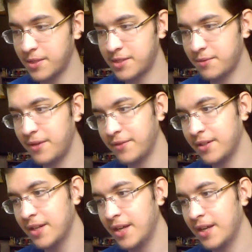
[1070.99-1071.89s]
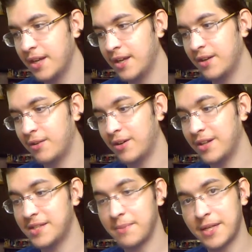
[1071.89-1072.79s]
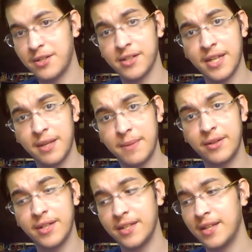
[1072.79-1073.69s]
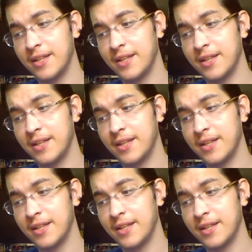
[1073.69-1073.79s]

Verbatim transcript: whatsoever, or at least my talking about it.